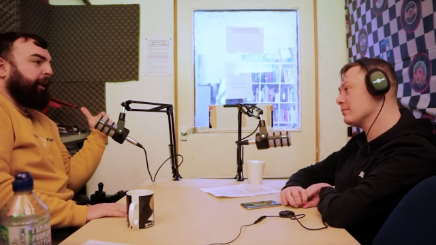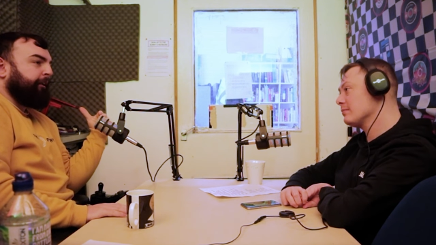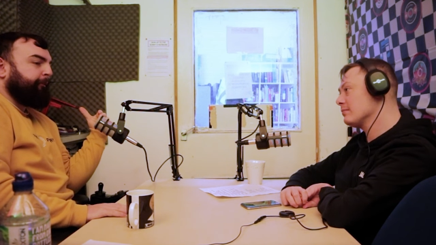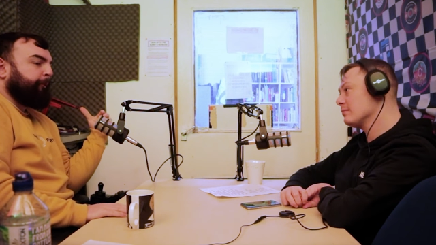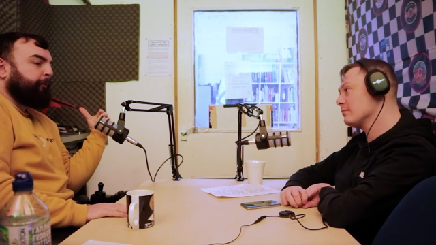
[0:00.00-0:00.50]

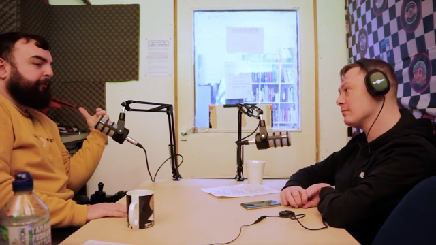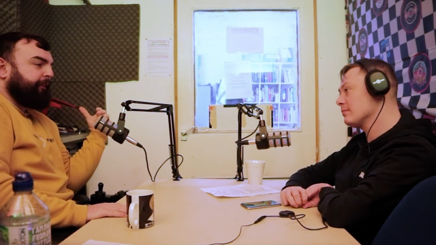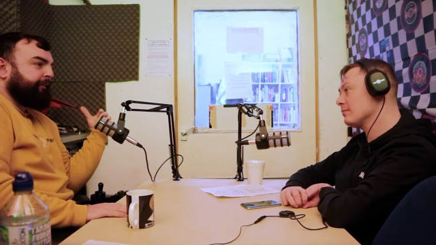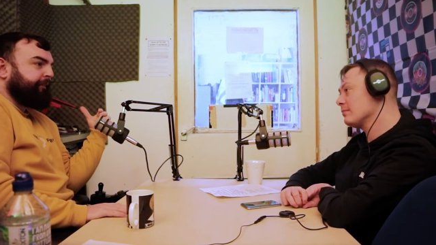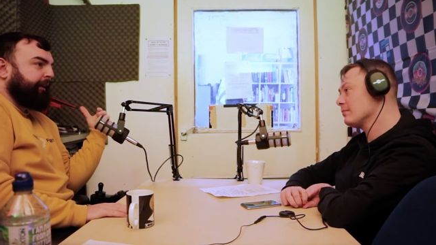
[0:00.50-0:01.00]
Speaker 1: I remember
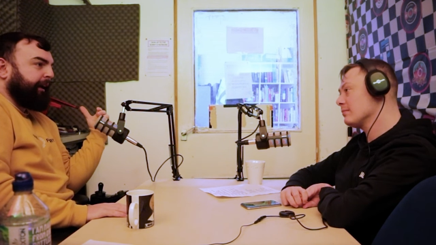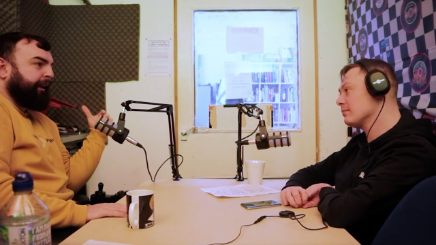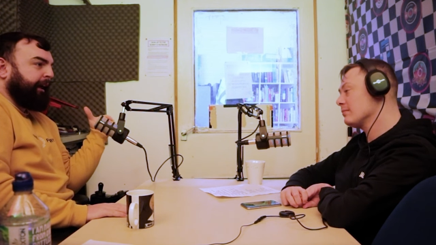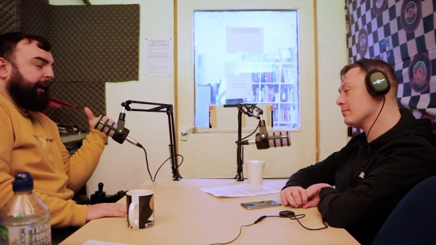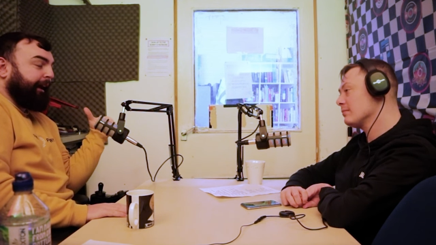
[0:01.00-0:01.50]
listening
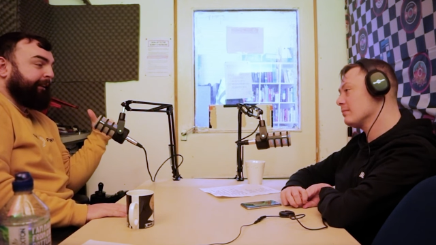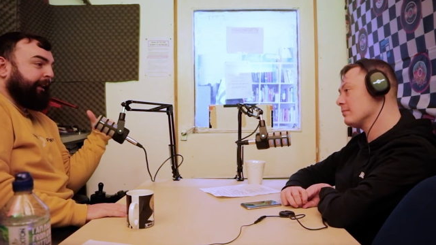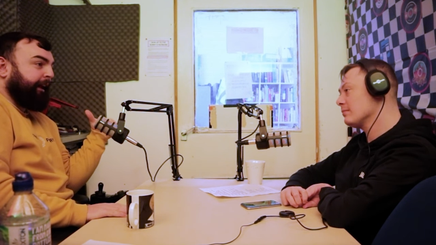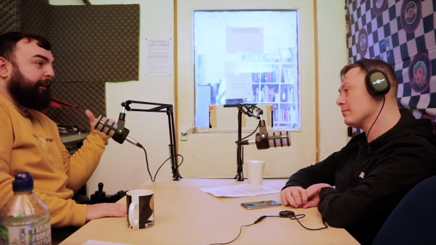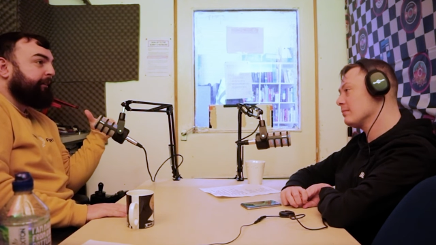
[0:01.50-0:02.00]
to
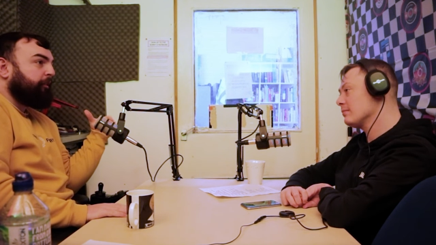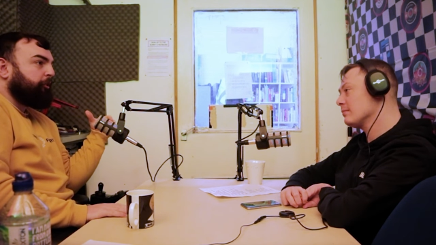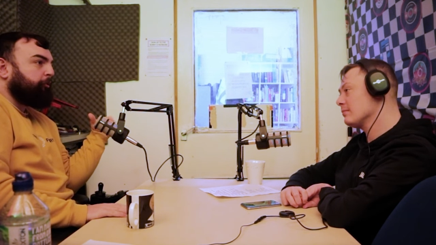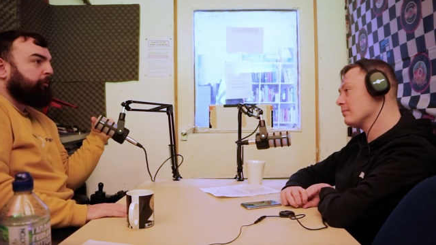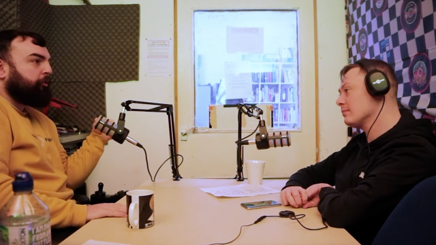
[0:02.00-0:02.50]
Andy Halliday
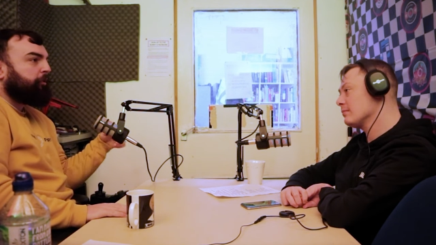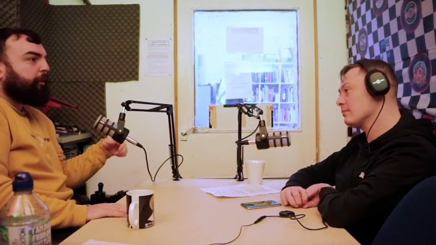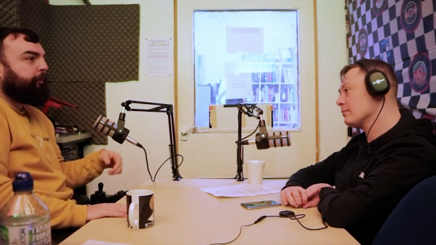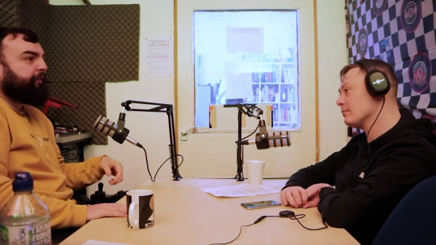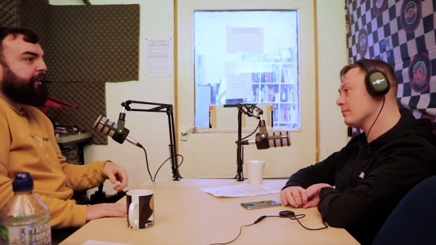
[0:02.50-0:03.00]
on Open Goal
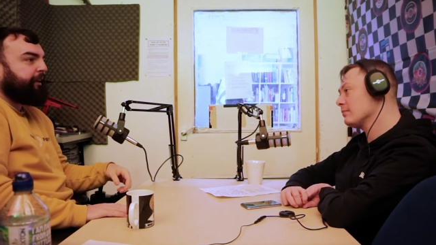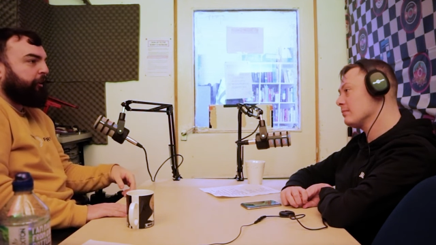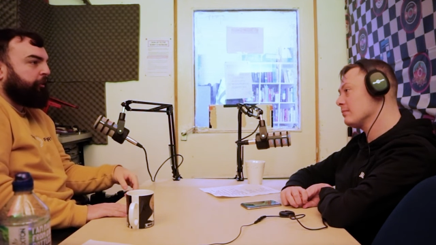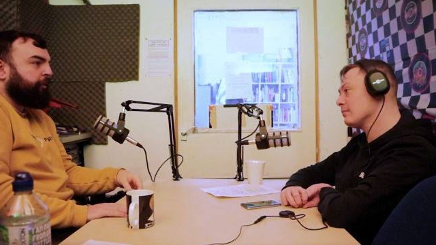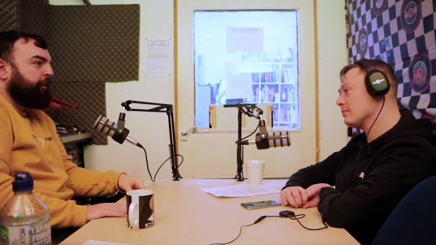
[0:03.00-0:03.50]
and he was saying
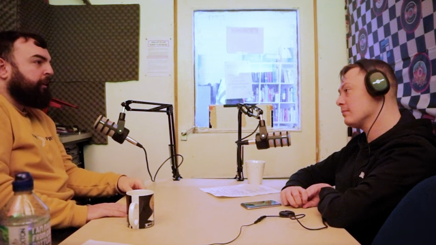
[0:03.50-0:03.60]
how